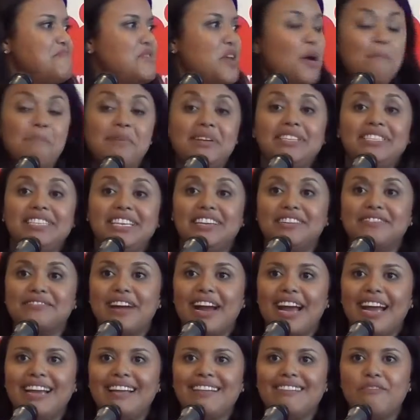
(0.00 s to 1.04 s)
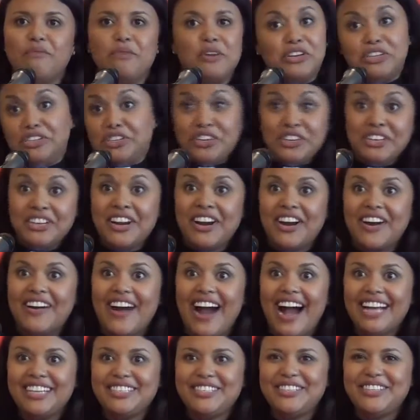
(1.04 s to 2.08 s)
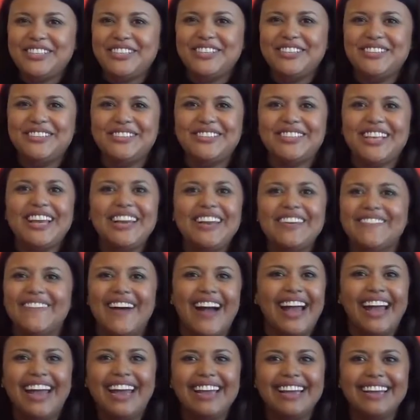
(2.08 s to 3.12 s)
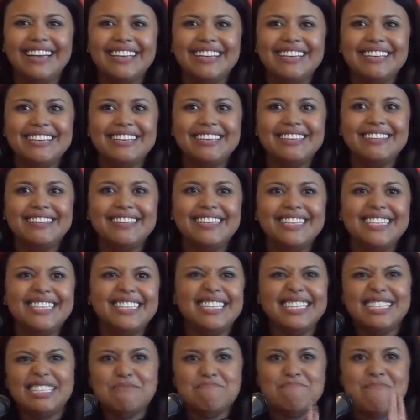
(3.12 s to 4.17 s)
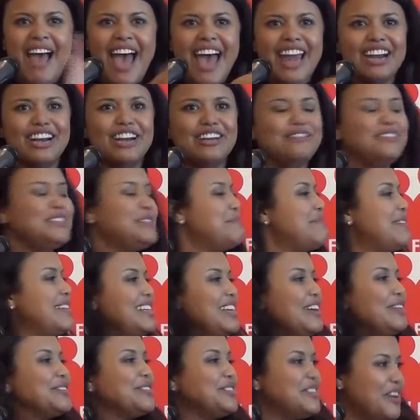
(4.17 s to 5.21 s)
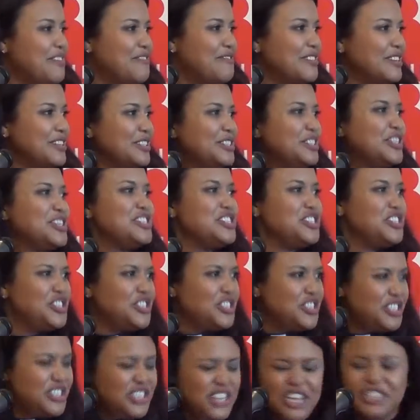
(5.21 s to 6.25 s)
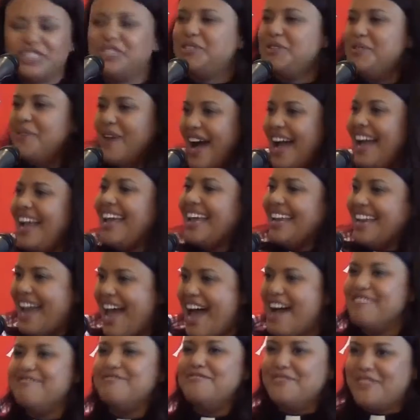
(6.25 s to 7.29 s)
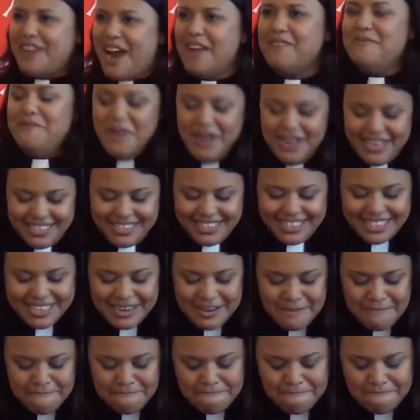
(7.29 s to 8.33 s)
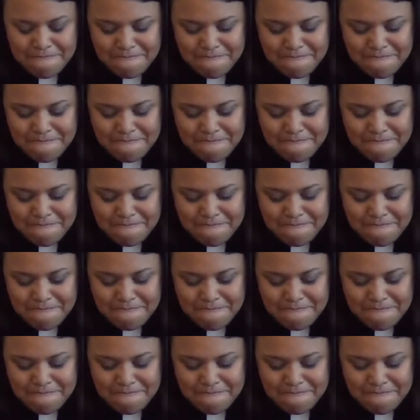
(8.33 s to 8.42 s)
No big deal, right? We're turning our eyes to the news anyway. It doesn't matter if somebody else suffers, it's just so I can have what I want.